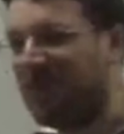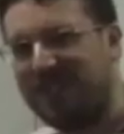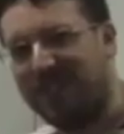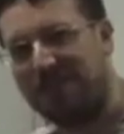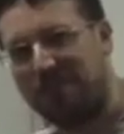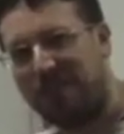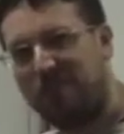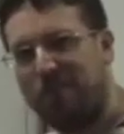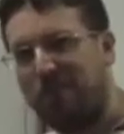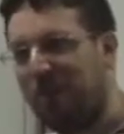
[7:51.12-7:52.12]
I turn on my
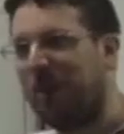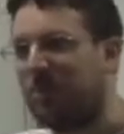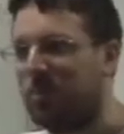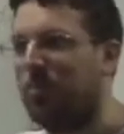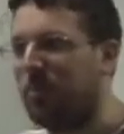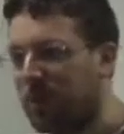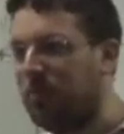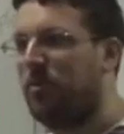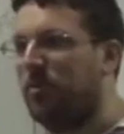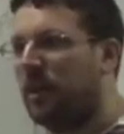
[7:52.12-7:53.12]
computer. When I turn on my
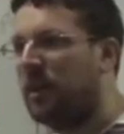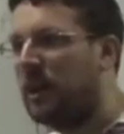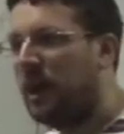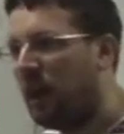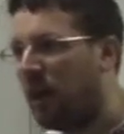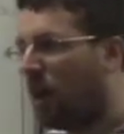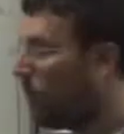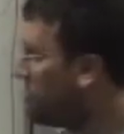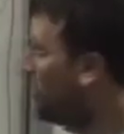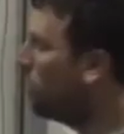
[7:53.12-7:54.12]
computer,
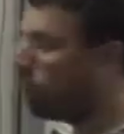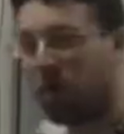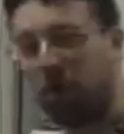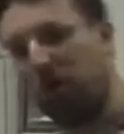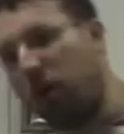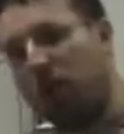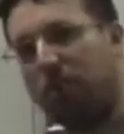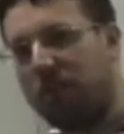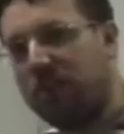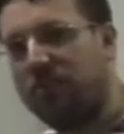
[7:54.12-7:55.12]
obviously I'm running my
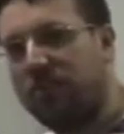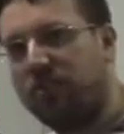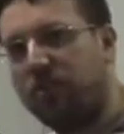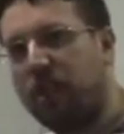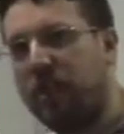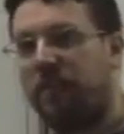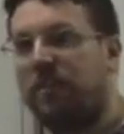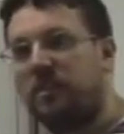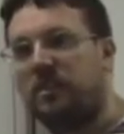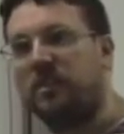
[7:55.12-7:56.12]
operating system, and the
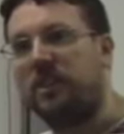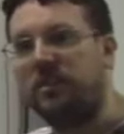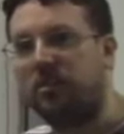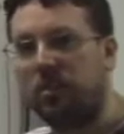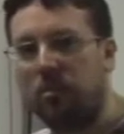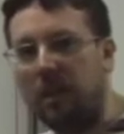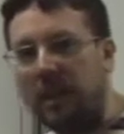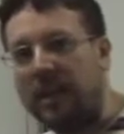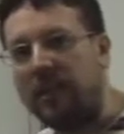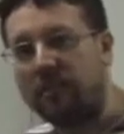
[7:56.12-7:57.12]
first thing I tend to do
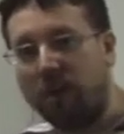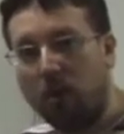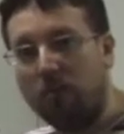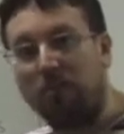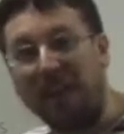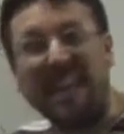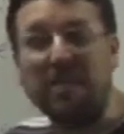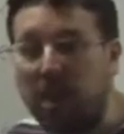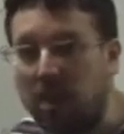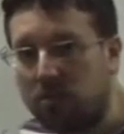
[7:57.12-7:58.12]
is I open my
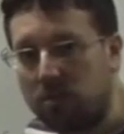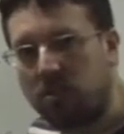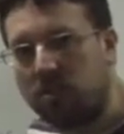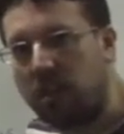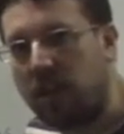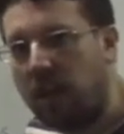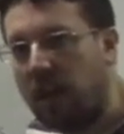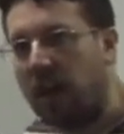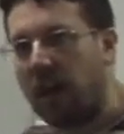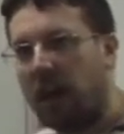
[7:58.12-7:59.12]
emails.
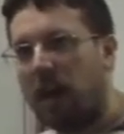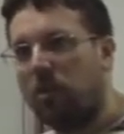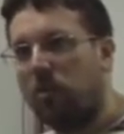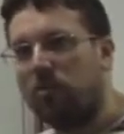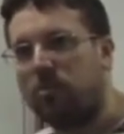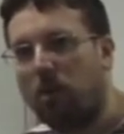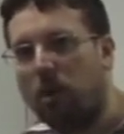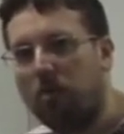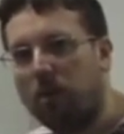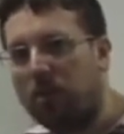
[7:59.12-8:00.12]
I also
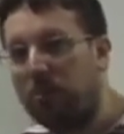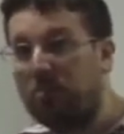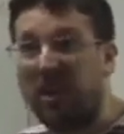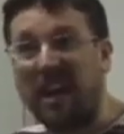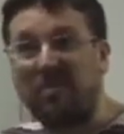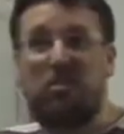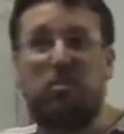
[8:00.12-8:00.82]
open up a browser